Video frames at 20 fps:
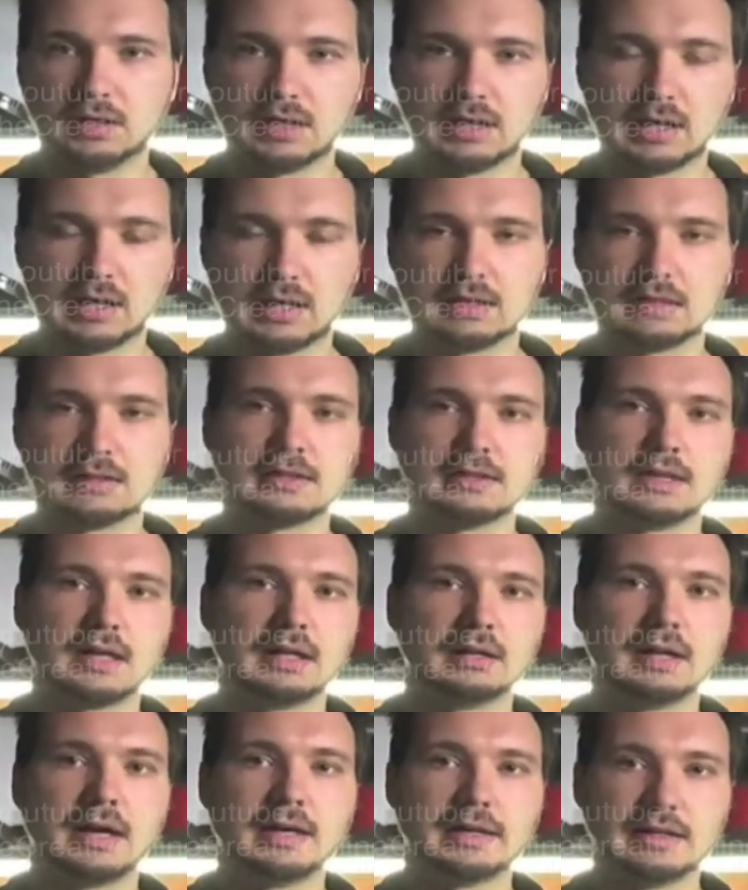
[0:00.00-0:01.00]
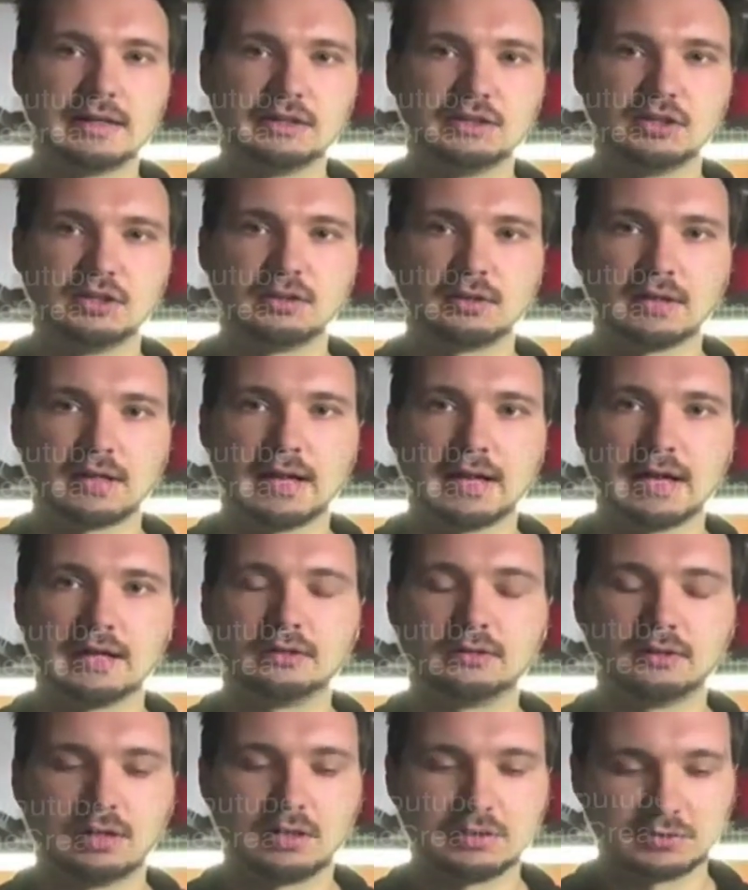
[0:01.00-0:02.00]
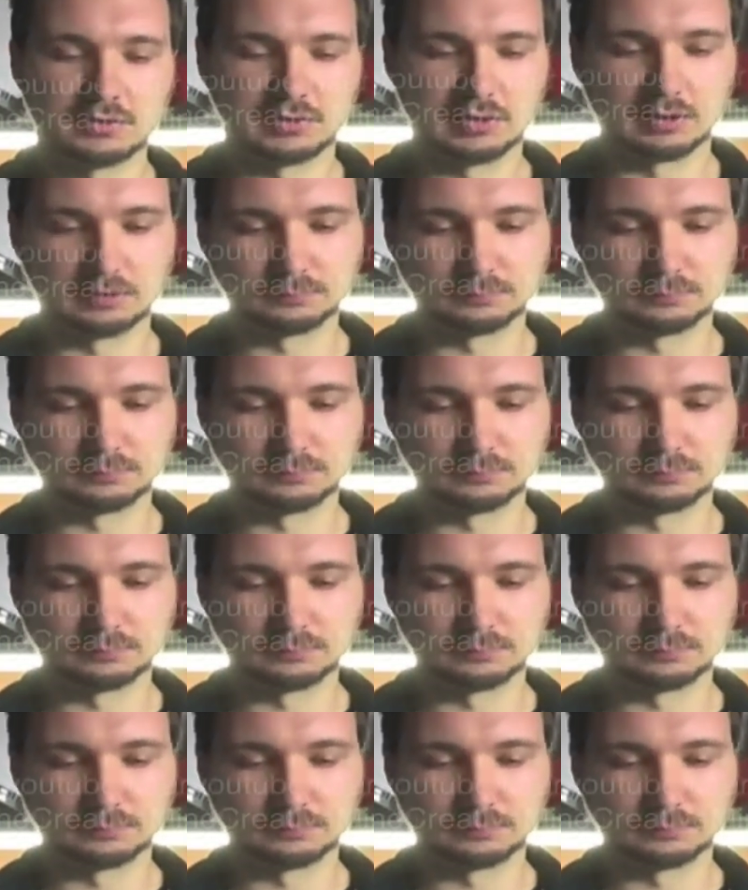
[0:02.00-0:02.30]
It's a lot easier to handle also.